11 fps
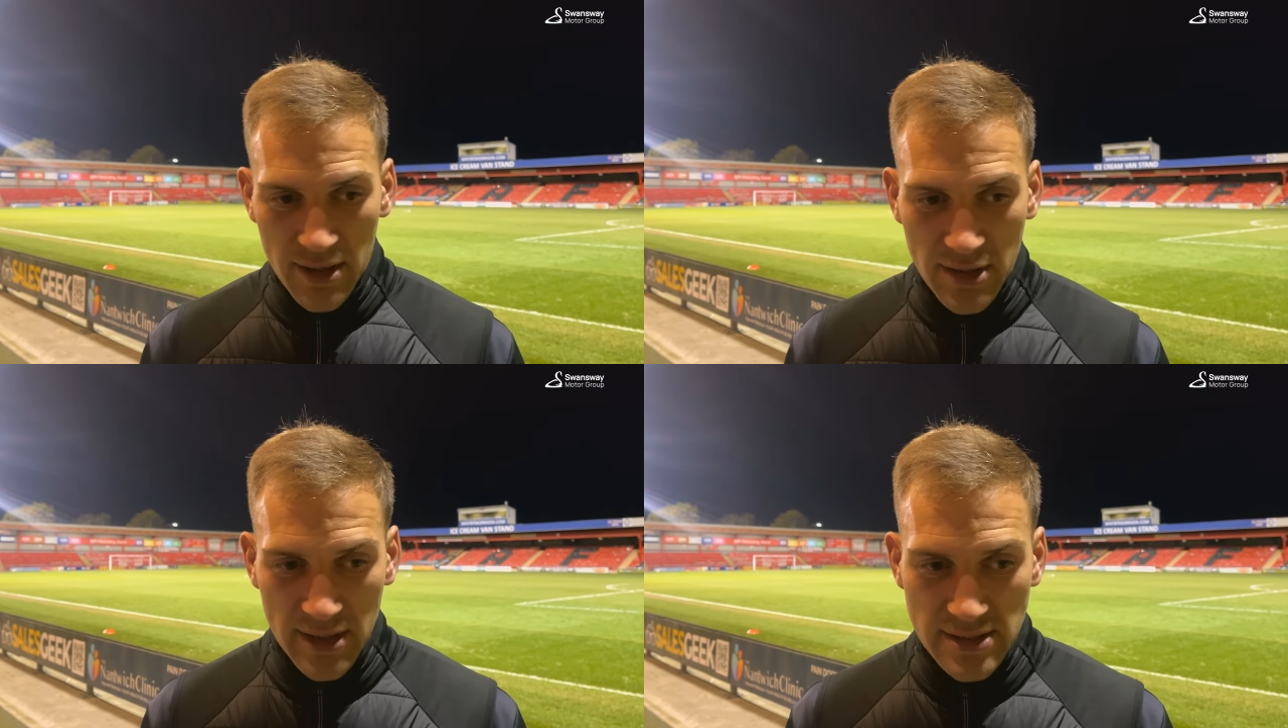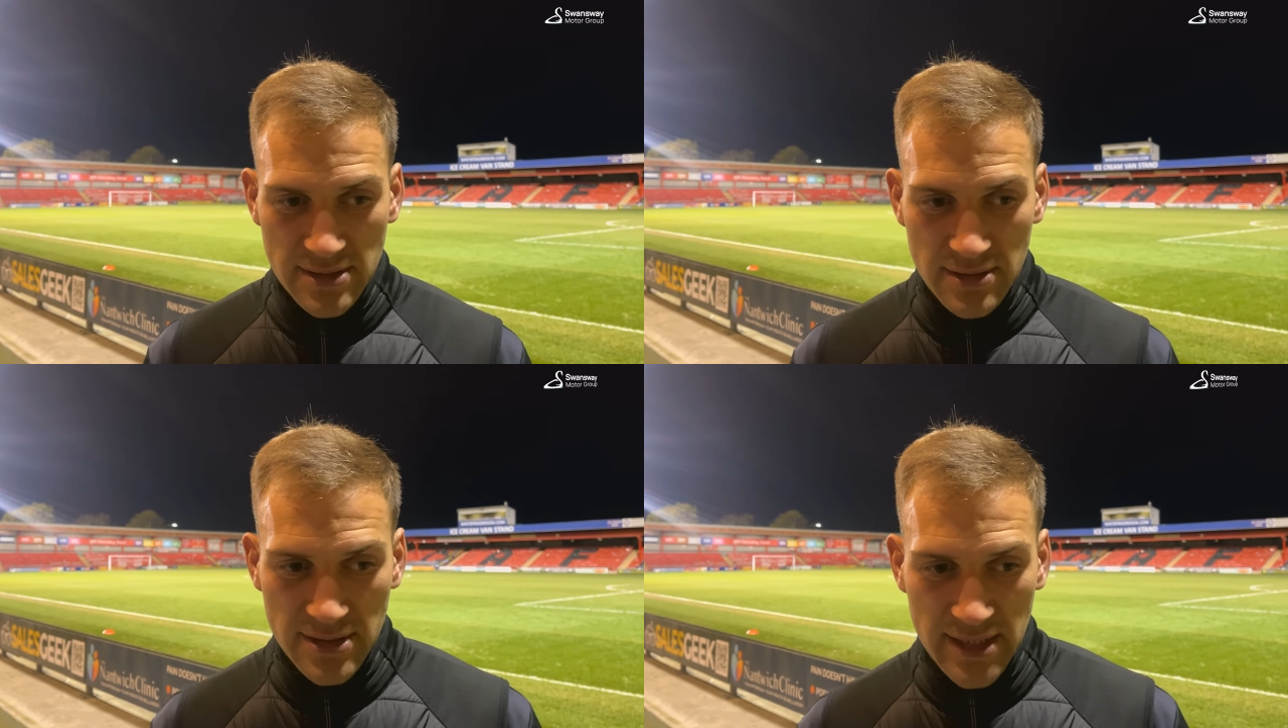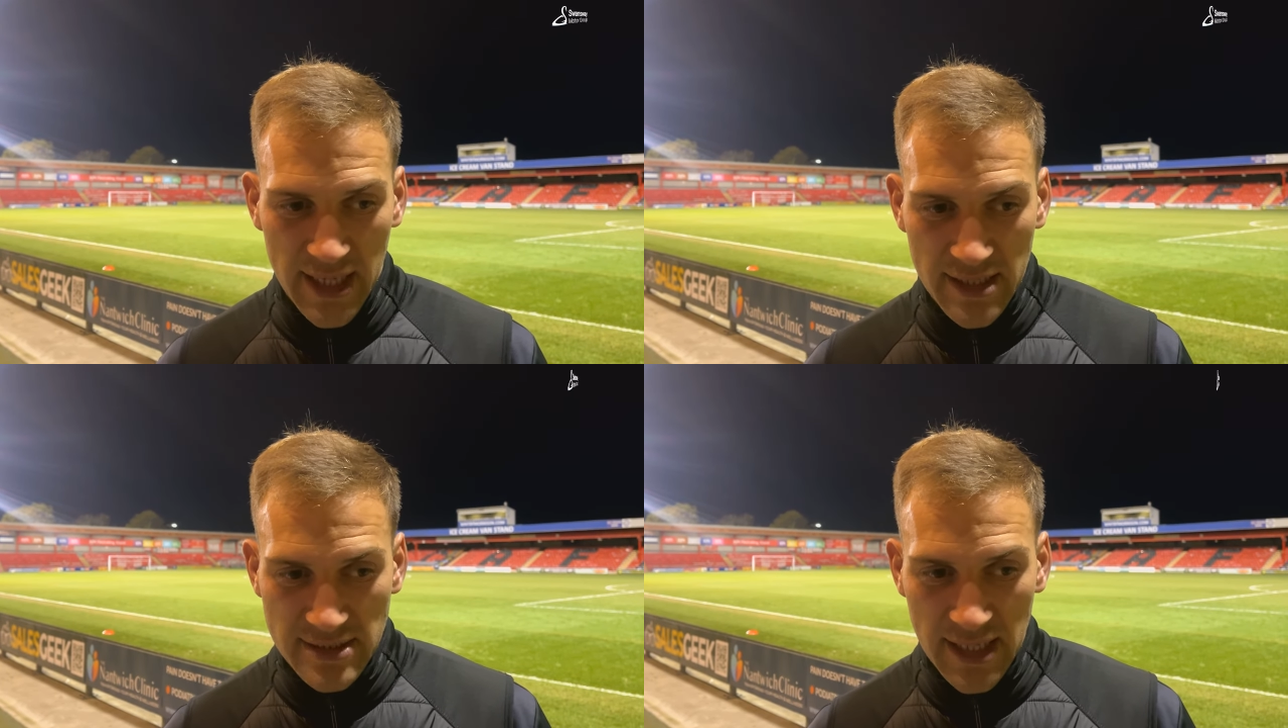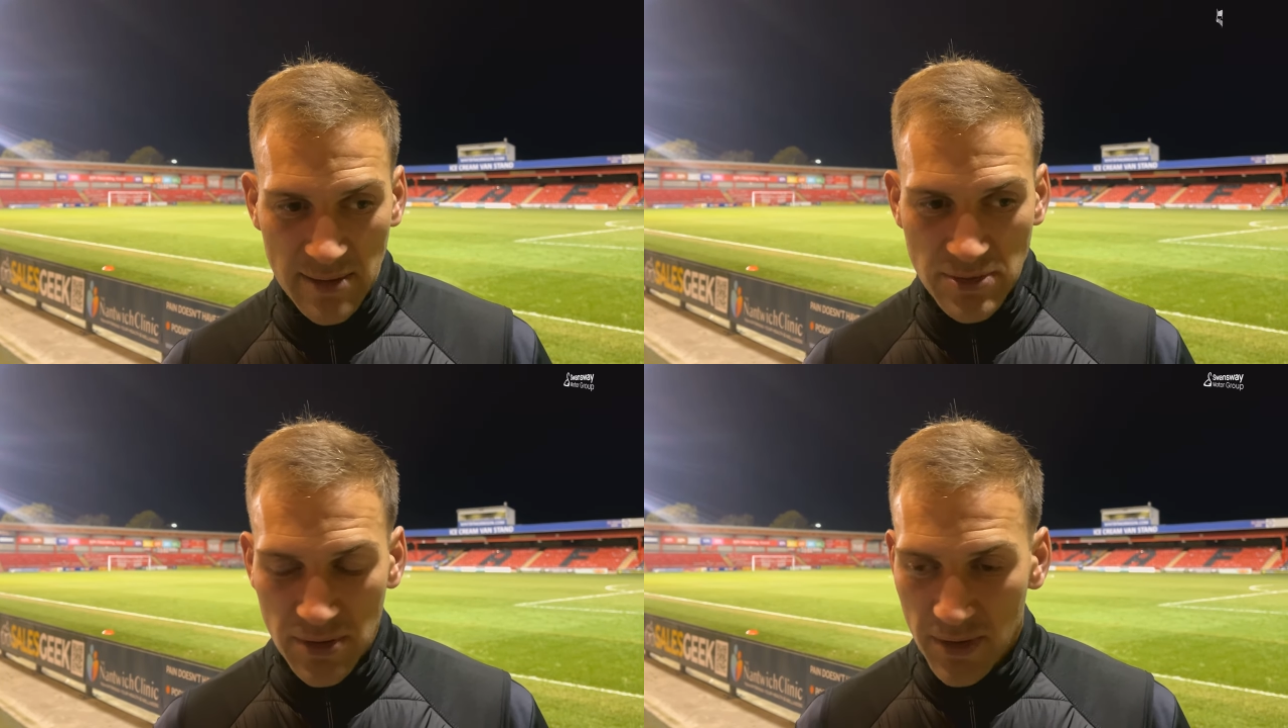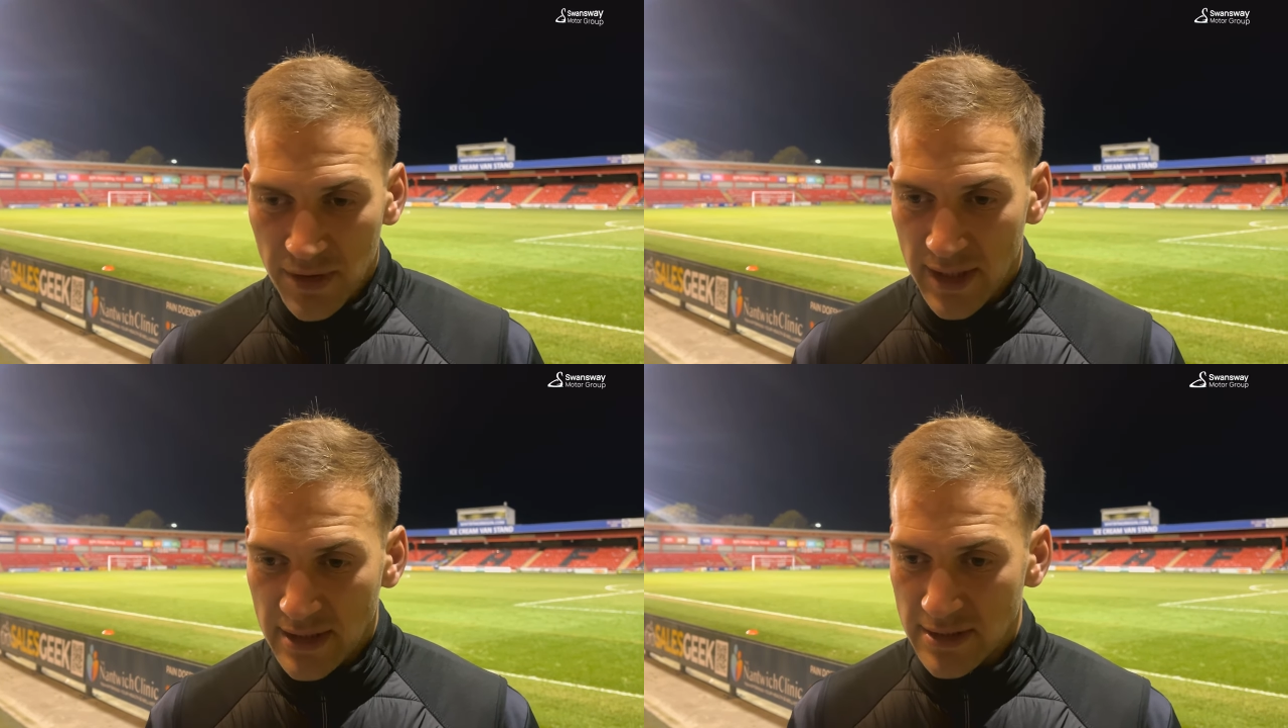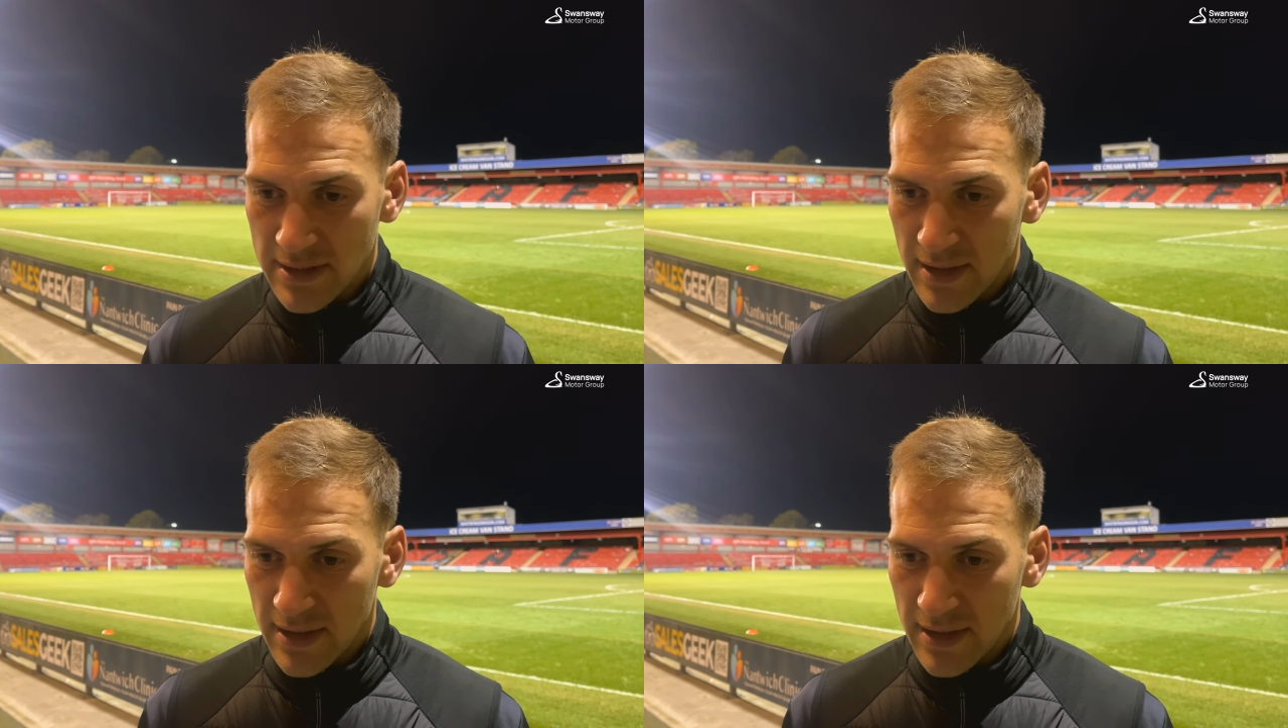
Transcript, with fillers: it's, you're saying the same sort of things.